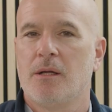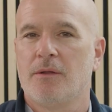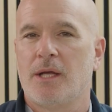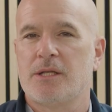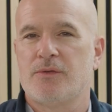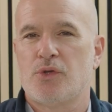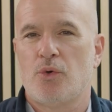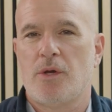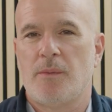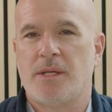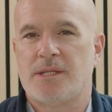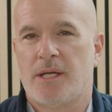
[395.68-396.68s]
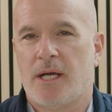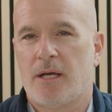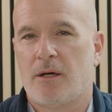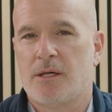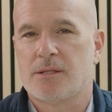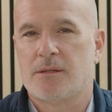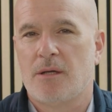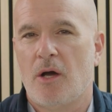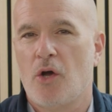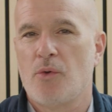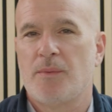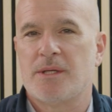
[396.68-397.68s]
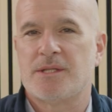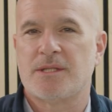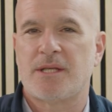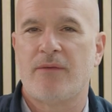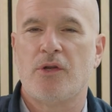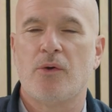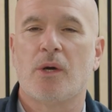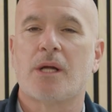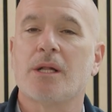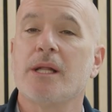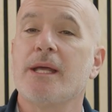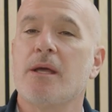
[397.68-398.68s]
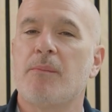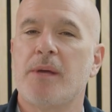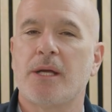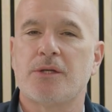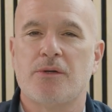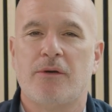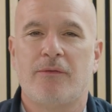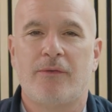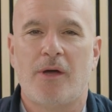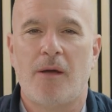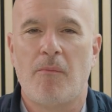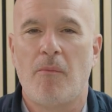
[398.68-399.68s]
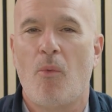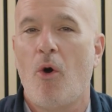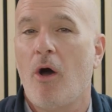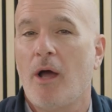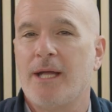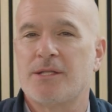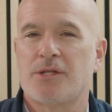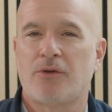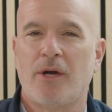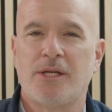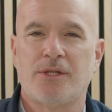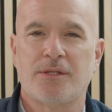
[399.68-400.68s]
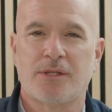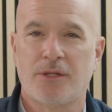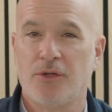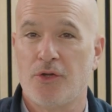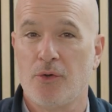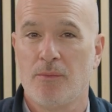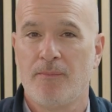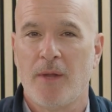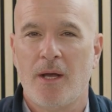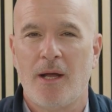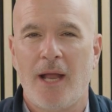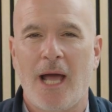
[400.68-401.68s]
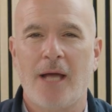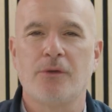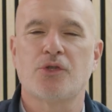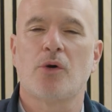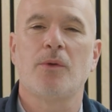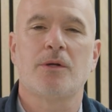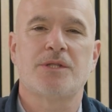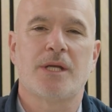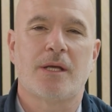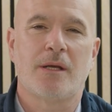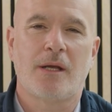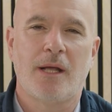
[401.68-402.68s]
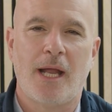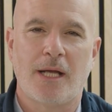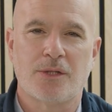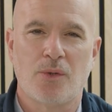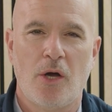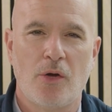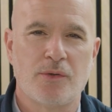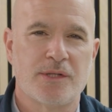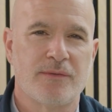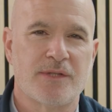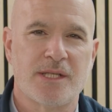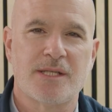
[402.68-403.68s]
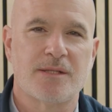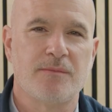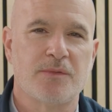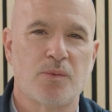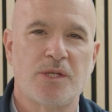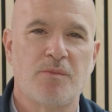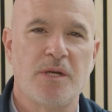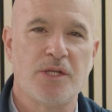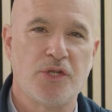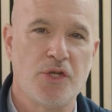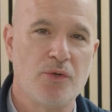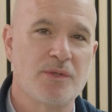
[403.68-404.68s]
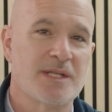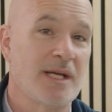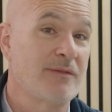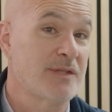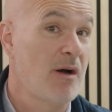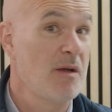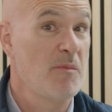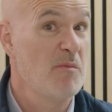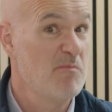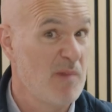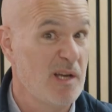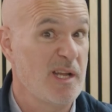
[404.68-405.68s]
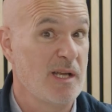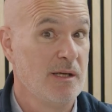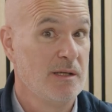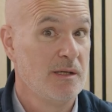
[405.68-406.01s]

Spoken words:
Thanks for joining me today, guys. I hope this has given you a clear picture of what integrations can do and how Joblogic can connect to a host of systems, which means you save time and money.